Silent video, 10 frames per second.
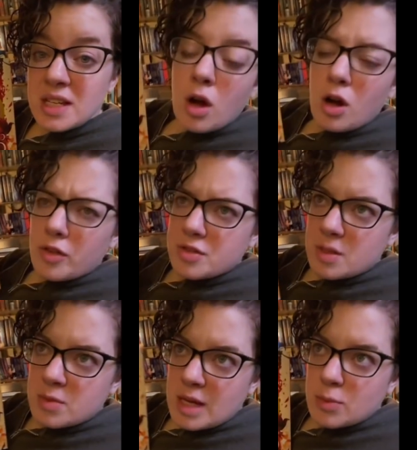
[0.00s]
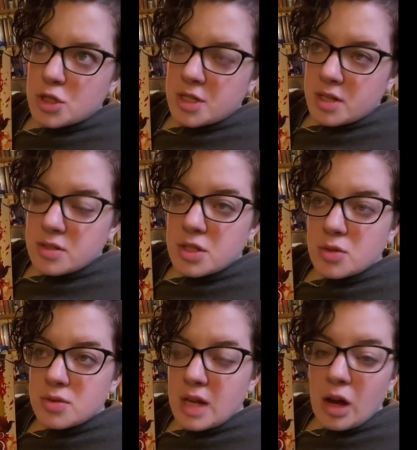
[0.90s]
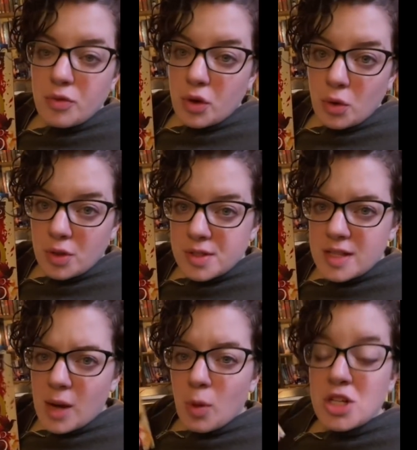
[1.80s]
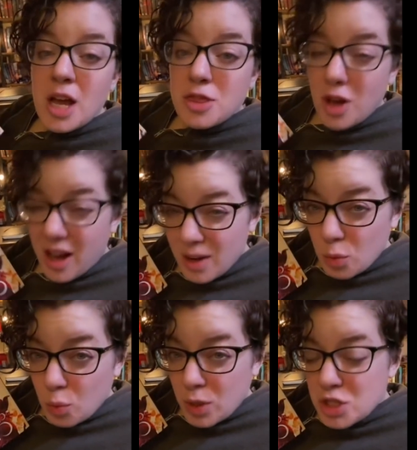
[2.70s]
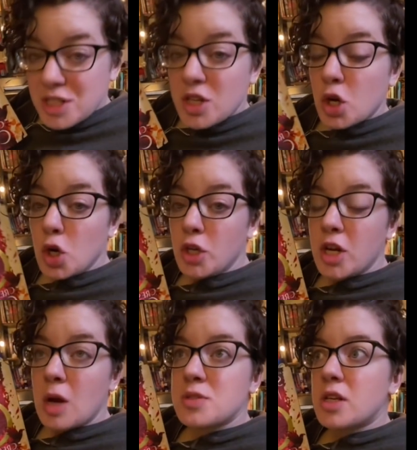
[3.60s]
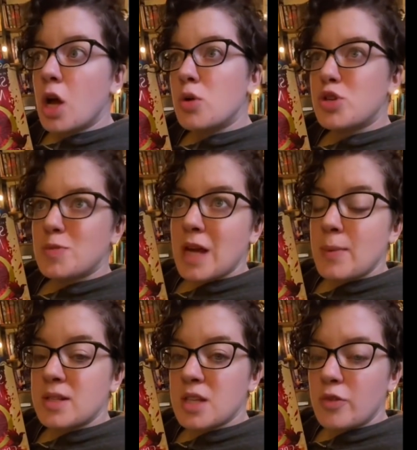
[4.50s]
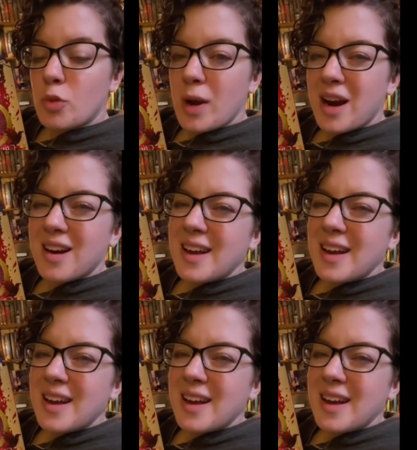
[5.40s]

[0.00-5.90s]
although sometimes she does use alpha hole instead, which I thought when she did it earlier, I was like, oh, she's becoming self aware.